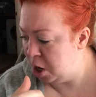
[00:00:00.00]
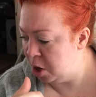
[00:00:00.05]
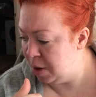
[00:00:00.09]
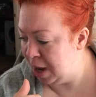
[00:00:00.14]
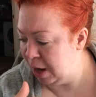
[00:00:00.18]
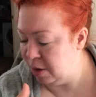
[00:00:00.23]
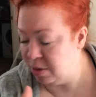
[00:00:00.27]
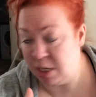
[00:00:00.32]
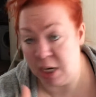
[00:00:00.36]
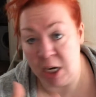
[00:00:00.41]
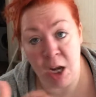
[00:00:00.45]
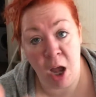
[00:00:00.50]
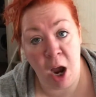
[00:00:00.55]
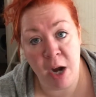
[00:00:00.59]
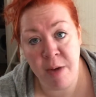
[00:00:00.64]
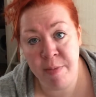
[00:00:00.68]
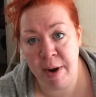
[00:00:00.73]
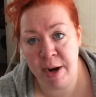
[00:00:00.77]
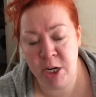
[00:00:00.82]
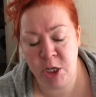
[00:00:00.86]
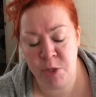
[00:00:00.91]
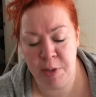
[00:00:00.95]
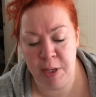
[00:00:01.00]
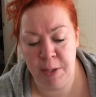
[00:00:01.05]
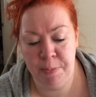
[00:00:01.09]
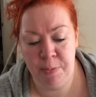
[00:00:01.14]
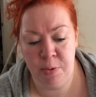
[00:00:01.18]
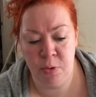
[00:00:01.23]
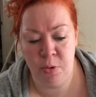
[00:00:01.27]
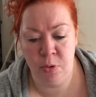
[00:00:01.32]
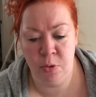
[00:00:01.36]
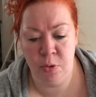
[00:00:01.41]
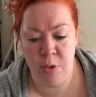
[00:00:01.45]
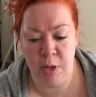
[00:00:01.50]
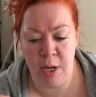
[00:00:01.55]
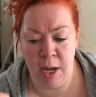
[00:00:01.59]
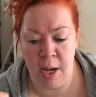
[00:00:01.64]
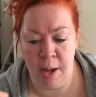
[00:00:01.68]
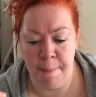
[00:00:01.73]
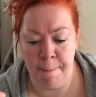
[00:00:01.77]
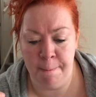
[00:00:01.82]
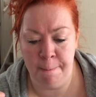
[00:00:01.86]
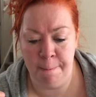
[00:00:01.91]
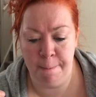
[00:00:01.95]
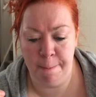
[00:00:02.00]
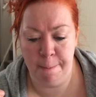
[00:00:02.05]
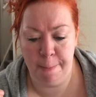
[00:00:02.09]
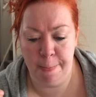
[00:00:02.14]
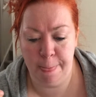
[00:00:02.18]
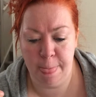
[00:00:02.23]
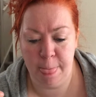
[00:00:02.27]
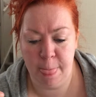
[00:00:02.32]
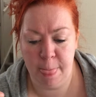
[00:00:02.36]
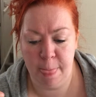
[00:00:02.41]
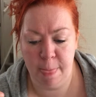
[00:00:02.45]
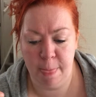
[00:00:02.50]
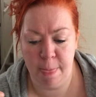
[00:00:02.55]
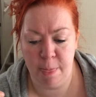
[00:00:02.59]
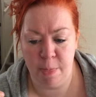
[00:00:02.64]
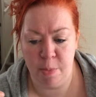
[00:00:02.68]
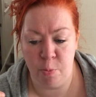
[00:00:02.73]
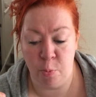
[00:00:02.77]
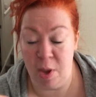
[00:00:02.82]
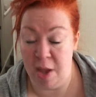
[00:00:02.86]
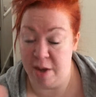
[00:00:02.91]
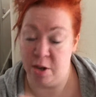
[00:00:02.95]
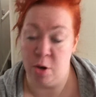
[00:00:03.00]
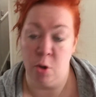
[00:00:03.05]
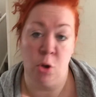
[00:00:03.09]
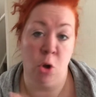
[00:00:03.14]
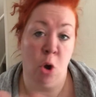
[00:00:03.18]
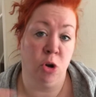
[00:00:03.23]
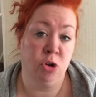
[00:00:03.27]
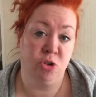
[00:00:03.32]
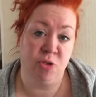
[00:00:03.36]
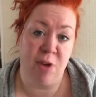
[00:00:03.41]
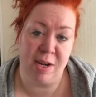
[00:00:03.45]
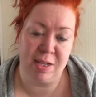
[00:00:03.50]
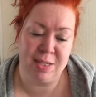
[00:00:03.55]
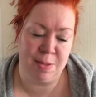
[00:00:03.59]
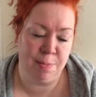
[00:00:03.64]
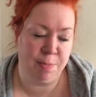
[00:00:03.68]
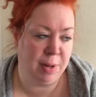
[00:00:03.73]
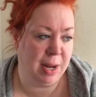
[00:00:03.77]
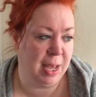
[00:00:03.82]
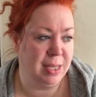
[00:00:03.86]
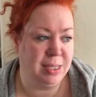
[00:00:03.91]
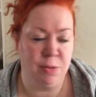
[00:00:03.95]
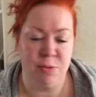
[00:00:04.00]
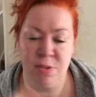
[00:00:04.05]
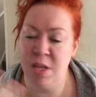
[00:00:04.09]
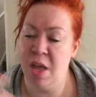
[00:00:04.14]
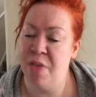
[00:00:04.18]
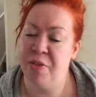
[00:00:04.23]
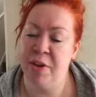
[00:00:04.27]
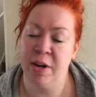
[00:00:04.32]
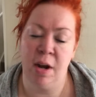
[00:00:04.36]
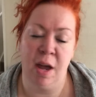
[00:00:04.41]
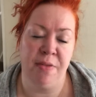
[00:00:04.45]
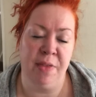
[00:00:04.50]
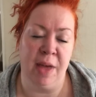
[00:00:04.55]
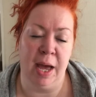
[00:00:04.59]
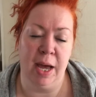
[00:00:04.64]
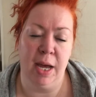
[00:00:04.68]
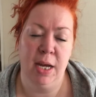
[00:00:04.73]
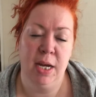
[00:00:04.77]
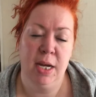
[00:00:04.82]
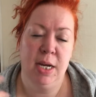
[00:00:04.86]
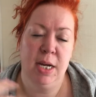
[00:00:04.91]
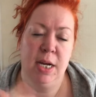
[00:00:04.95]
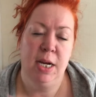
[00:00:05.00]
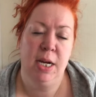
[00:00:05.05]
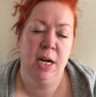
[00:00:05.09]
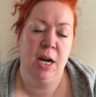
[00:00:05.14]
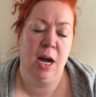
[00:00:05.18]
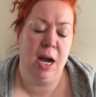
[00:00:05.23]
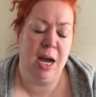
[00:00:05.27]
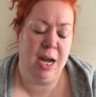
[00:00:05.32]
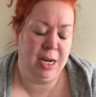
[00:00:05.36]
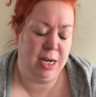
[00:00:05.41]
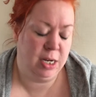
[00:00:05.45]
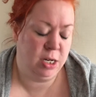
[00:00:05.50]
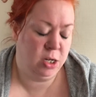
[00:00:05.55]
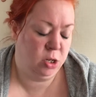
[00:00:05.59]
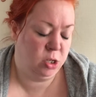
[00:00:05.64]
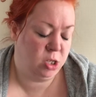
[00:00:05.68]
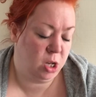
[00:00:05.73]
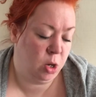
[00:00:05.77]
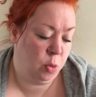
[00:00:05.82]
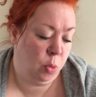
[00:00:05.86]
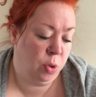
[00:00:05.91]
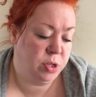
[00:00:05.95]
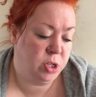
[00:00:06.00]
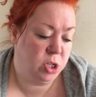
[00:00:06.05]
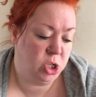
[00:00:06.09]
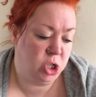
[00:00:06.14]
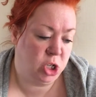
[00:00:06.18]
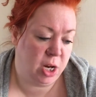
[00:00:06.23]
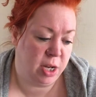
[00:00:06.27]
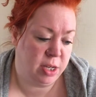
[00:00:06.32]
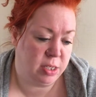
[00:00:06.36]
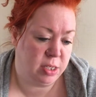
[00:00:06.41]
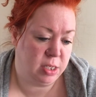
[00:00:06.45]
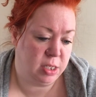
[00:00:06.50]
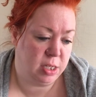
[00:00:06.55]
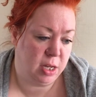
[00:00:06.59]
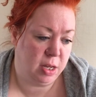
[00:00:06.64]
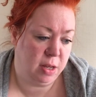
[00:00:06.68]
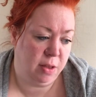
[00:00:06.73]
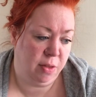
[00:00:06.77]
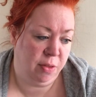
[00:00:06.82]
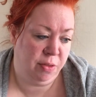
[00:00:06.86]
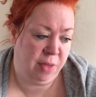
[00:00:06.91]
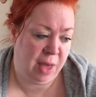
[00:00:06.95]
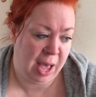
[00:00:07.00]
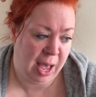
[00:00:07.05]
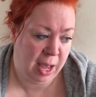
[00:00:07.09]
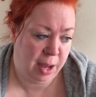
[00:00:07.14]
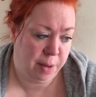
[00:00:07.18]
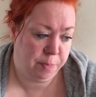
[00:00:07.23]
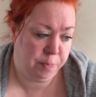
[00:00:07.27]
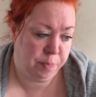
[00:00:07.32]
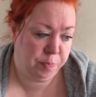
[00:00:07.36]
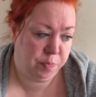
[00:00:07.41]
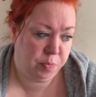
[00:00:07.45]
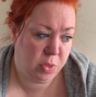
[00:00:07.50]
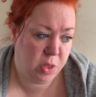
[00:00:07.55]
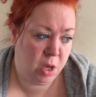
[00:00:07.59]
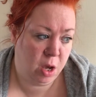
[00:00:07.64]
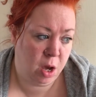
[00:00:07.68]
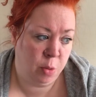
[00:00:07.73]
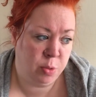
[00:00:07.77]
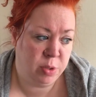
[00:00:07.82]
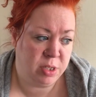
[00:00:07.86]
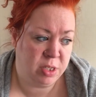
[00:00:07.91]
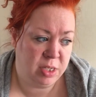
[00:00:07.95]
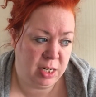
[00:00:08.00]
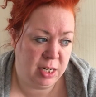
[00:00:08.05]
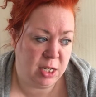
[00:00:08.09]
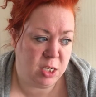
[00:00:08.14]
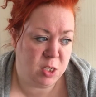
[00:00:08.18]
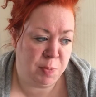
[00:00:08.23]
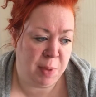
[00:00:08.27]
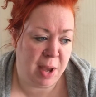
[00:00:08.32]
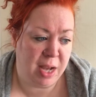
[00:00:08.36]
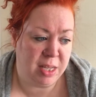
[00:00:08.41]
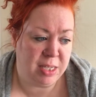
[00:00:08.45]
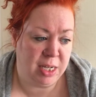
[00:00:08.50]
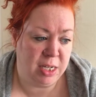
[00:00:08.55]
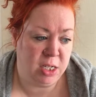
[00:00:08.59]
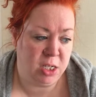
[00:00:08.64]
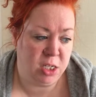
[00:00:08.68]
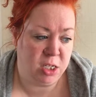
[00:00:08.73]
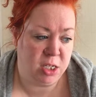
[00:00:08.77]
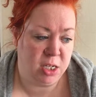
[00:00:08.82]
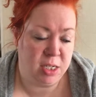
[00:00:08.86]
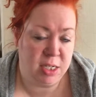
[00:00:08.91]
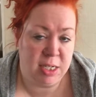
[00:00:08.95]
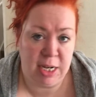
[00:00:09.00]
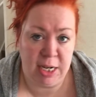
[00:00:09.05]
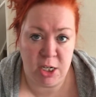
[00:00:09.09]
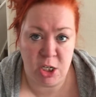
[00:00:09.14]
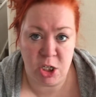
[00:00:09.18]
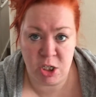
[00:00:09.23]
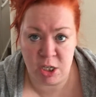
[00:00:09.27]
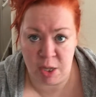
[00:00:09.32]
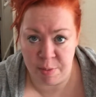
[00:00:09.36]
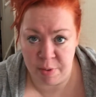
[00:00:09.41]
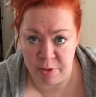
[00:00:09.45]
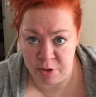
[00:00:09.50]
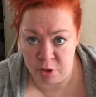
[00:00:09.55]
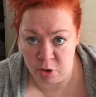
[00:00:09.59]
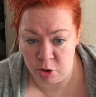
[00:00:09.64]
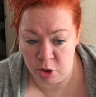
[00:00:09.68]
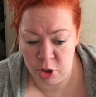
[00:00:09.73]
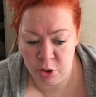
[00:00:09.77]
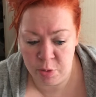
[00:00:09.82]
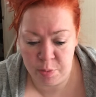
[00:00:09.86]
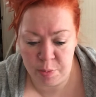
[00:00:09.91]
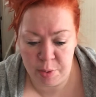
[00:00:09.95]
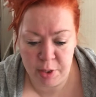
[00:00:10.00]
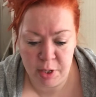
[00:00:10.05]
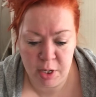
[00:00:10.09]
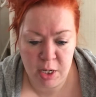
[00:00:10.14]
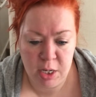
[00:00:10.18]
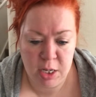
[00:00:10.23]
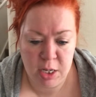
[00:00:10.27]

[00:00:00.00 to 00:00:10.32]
how to line manage people. We have no contracts in place. There was nothing like that. So it wasn't just that. I was still expected to teach some of the group